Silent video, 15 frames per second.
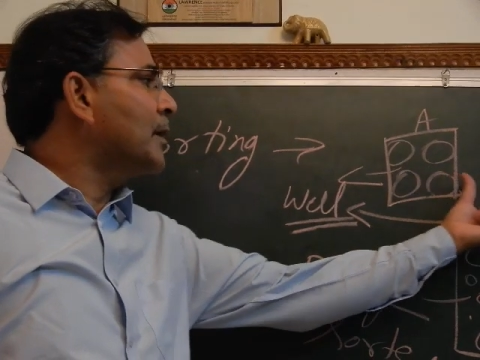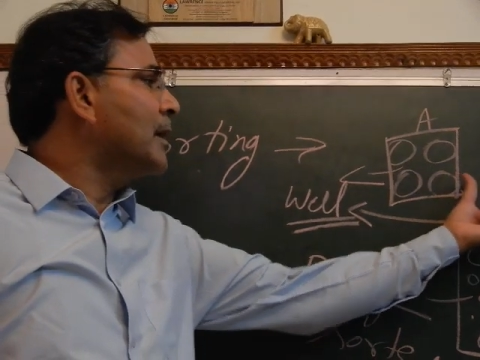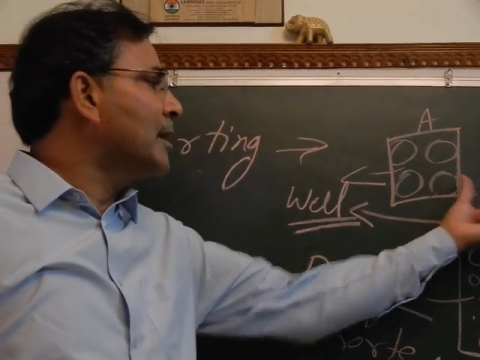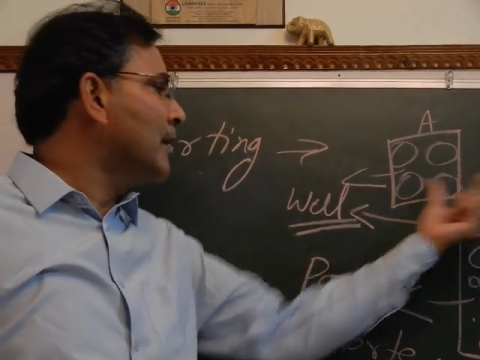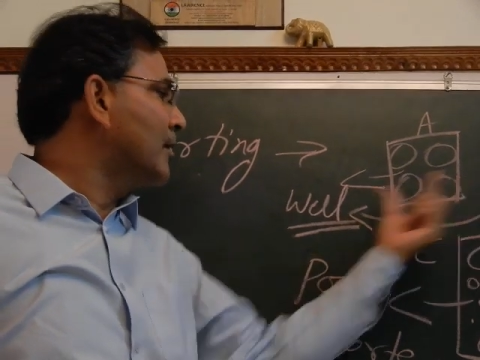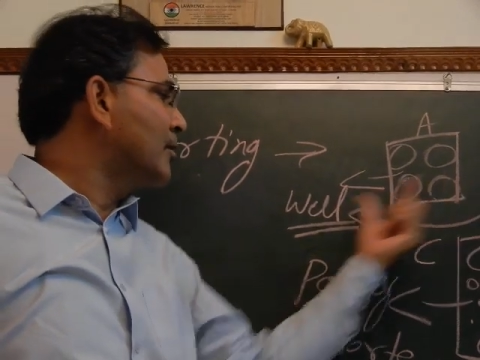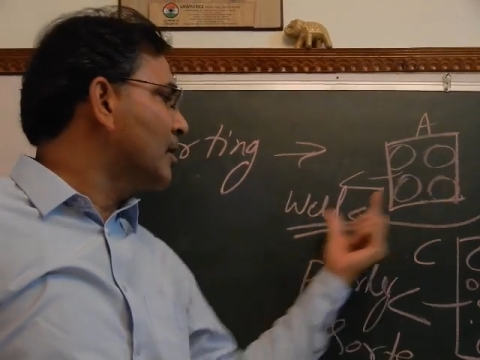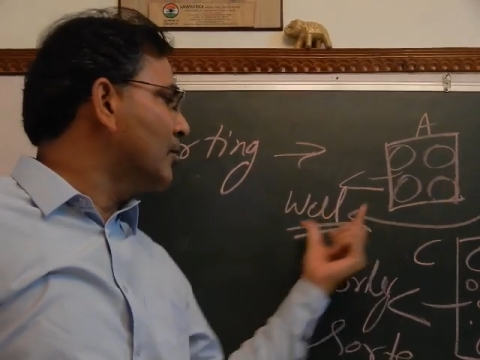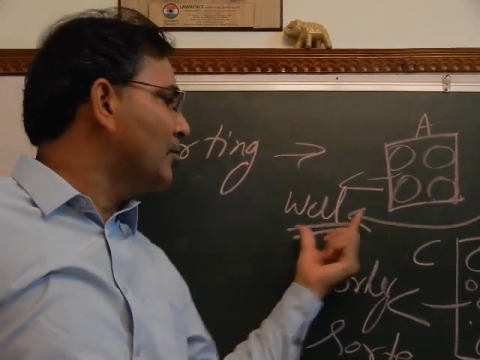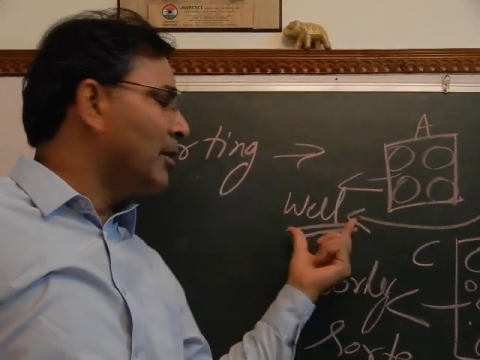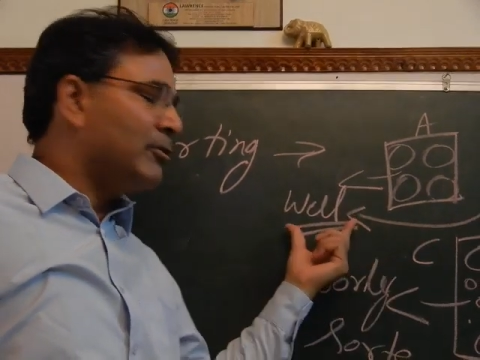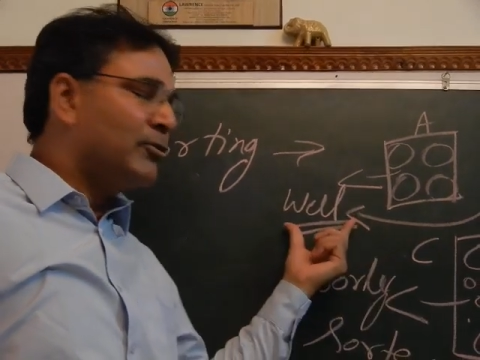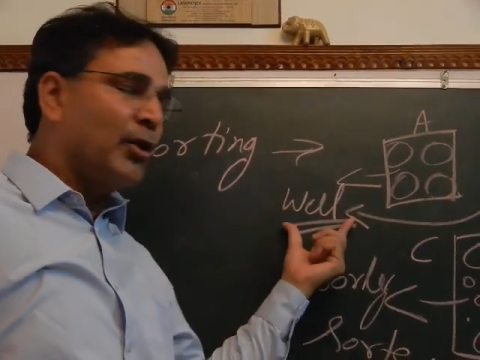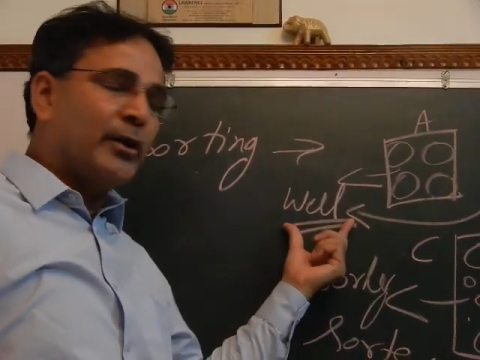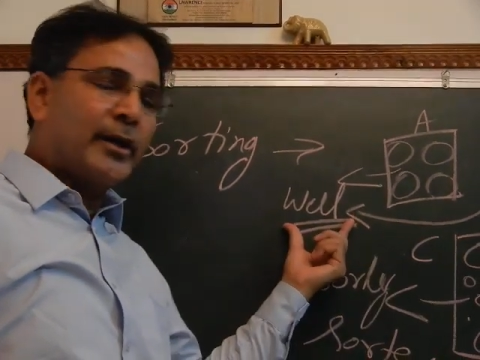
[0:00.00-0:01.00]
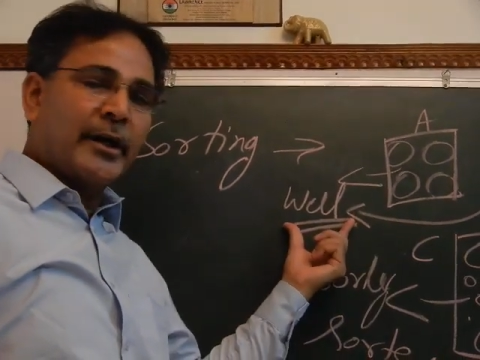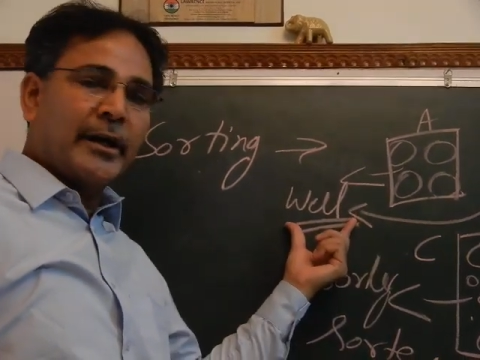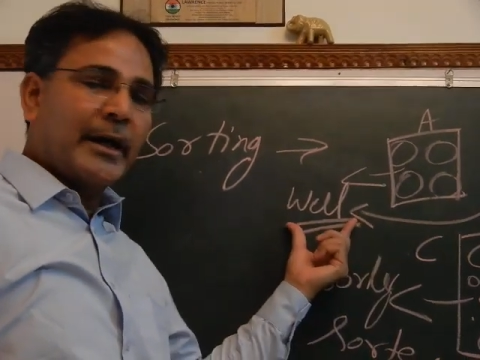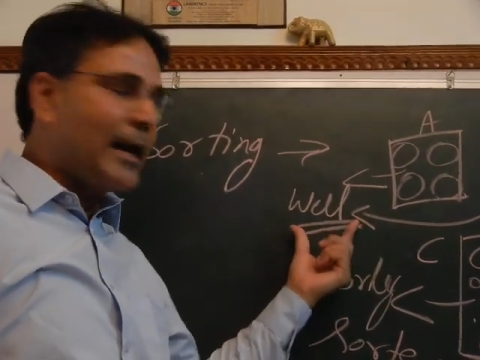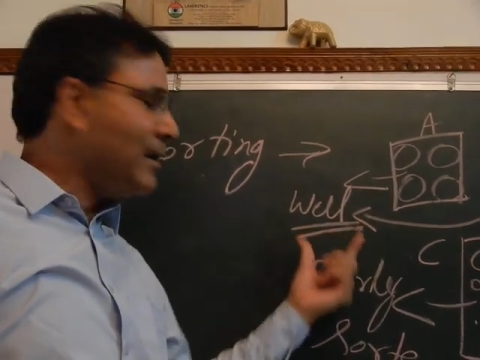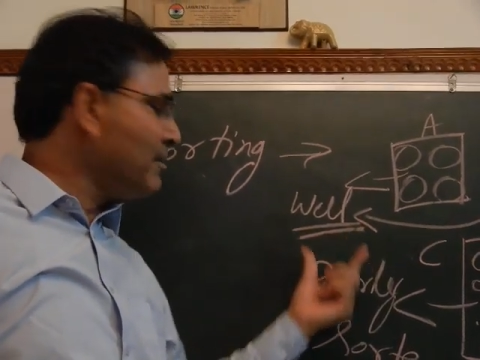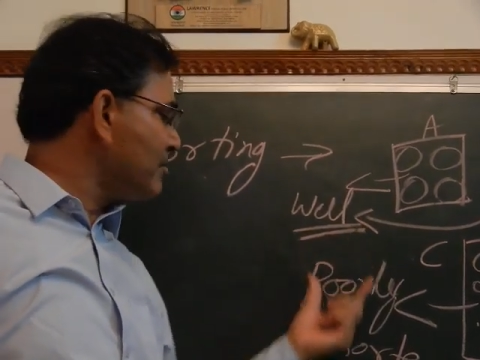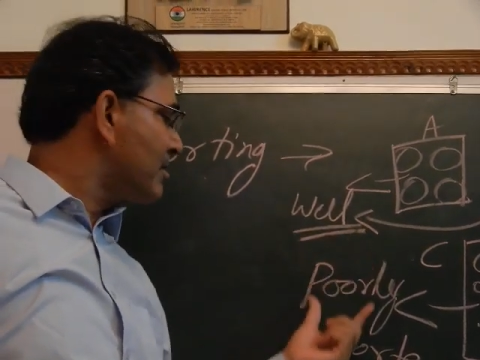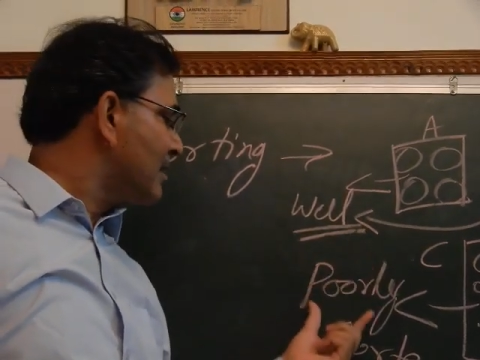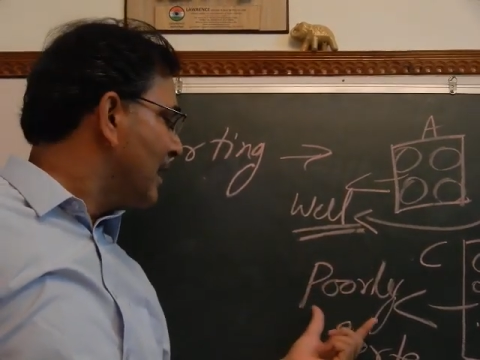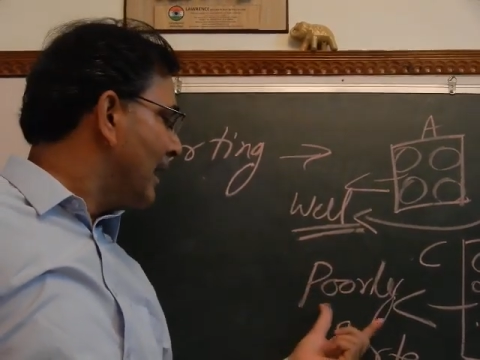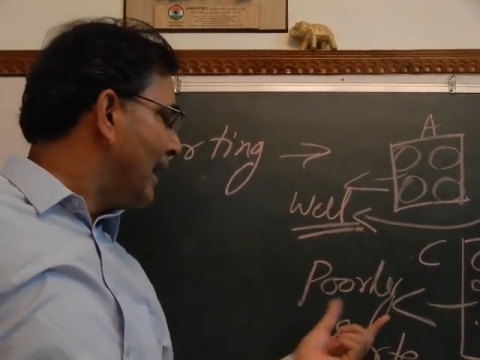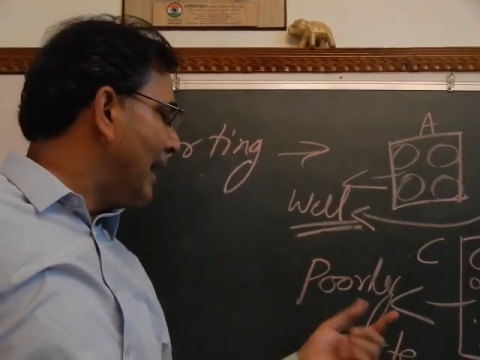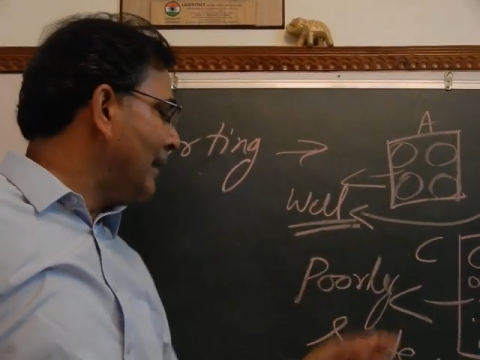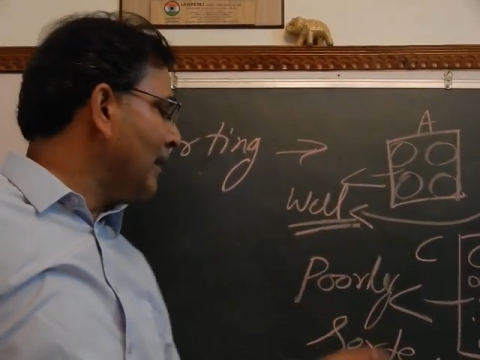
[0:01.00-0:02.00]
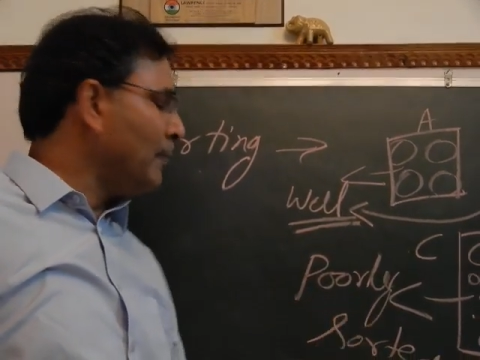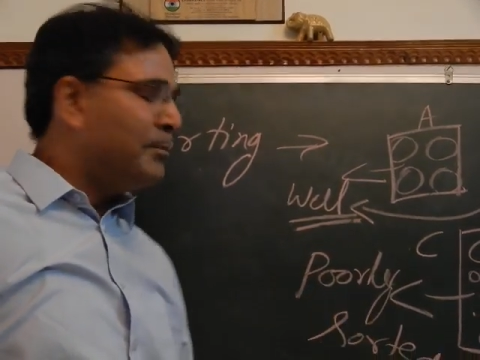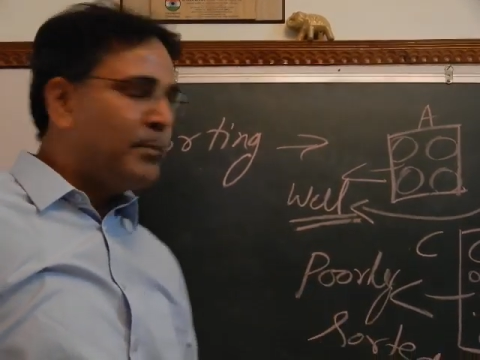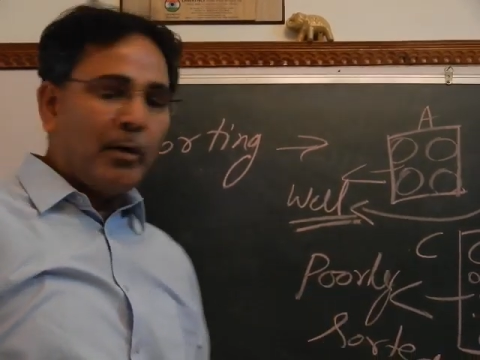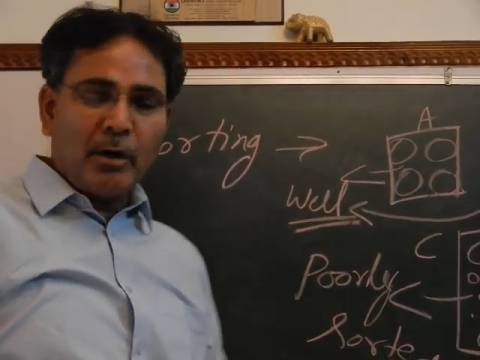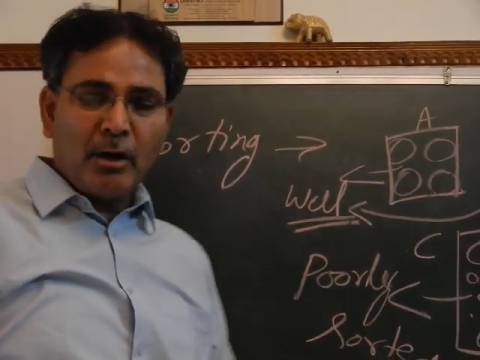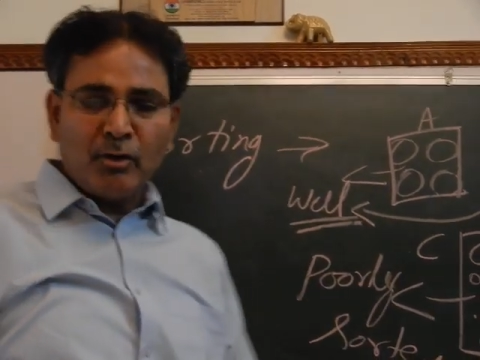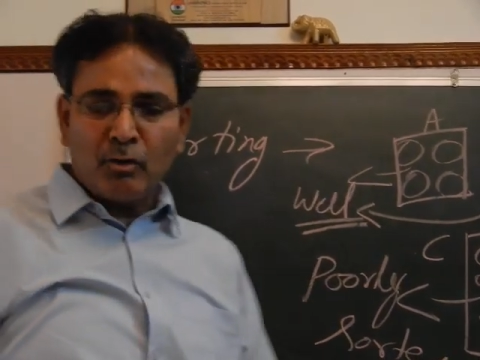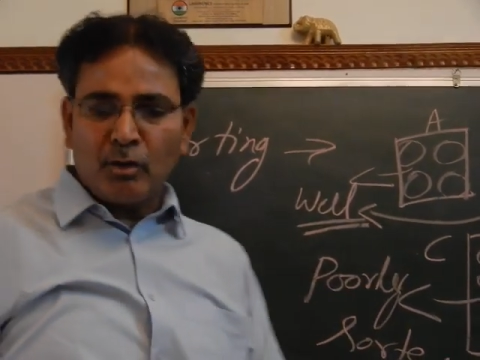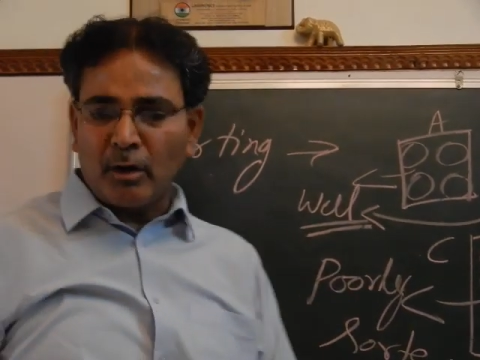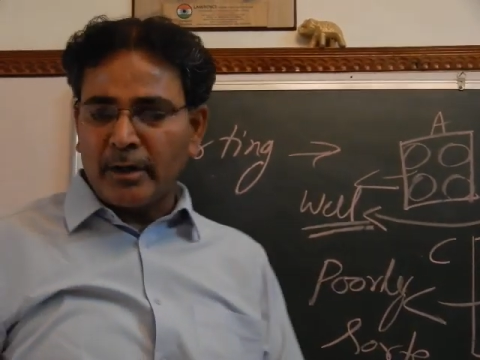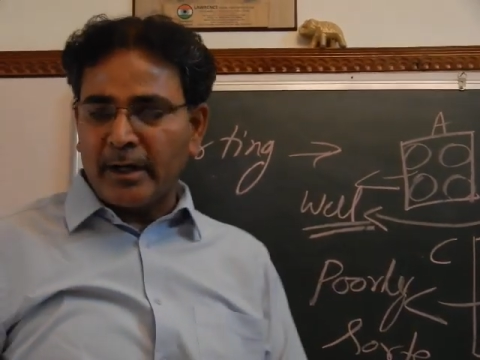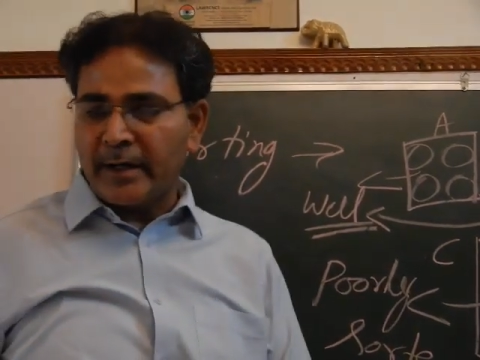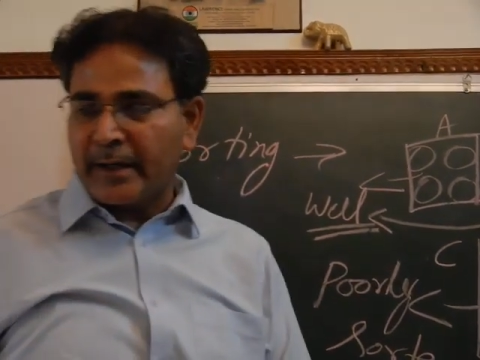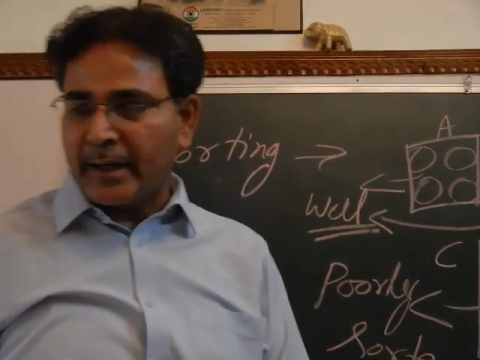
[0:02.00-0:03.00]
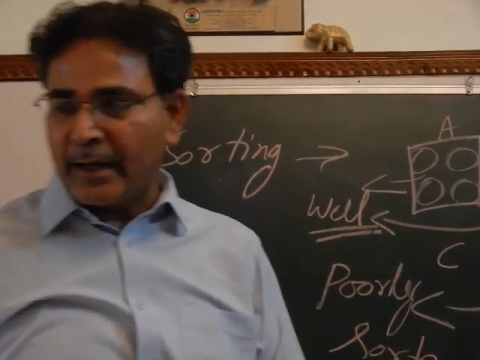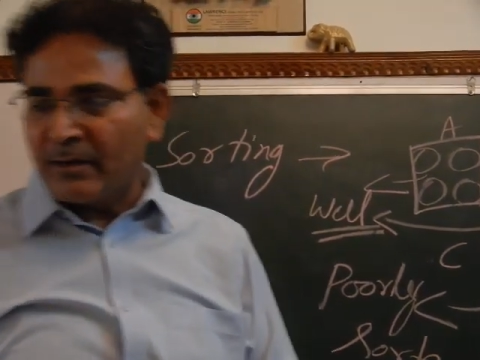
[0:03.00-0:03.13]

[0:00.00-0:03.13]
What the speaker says: the energy well sorted grains, and the poorly sorted